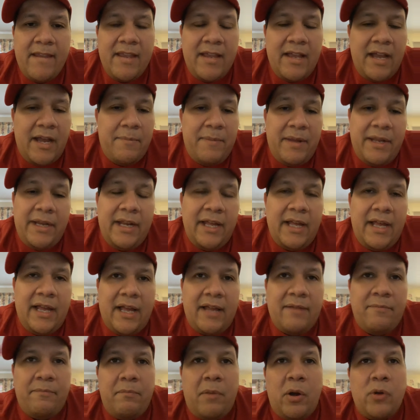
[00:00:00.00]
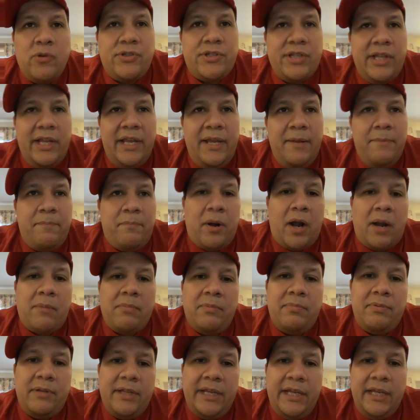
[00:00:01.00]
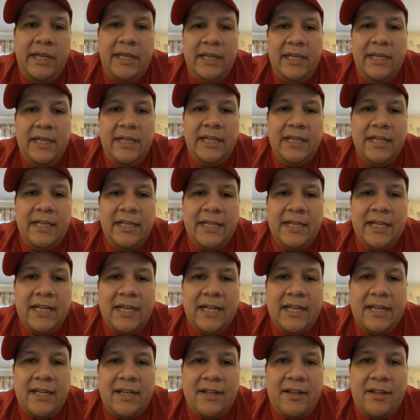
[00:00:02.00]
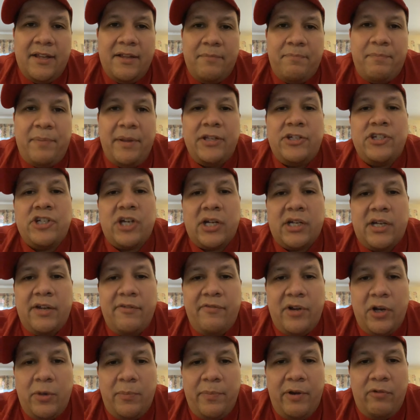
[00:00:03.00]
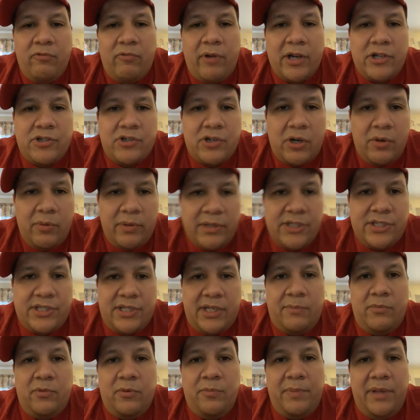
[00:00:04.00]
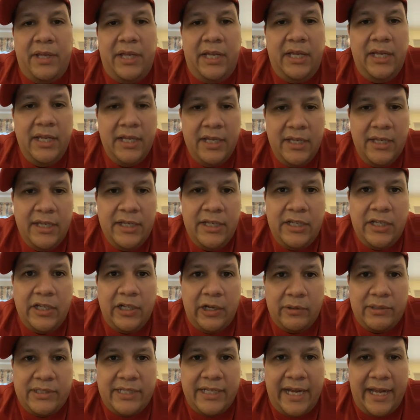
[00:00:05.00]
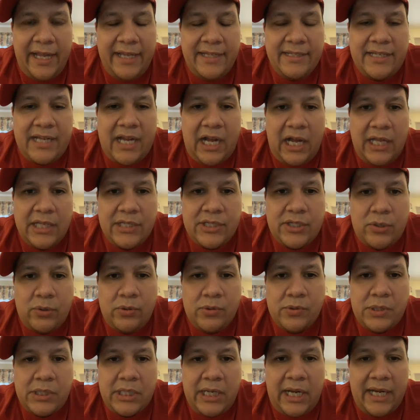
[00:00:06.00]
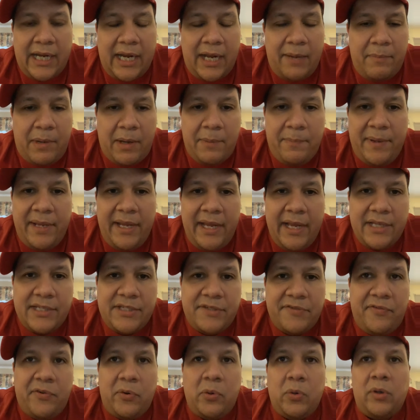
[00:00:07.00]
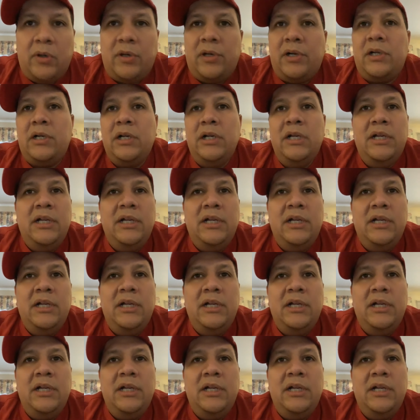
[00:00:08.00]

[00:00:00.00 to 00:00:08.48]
I mean, uh, mostly probably uh, a big chunk of it will be retro and some will be, you know, today's consoles. I got my PS4.